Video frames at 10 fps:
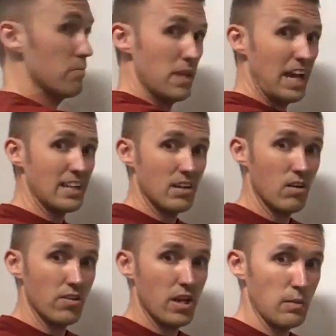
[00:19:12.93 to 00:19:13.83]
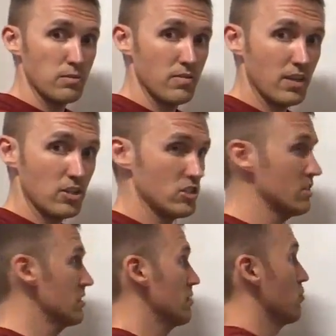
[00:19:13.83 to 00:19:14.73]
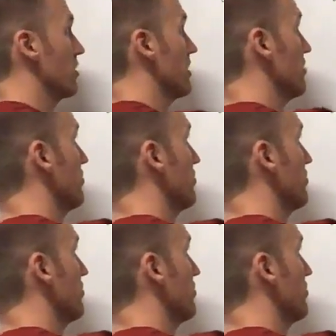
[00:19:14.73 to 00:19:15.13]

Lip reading: black are the observations. We're going to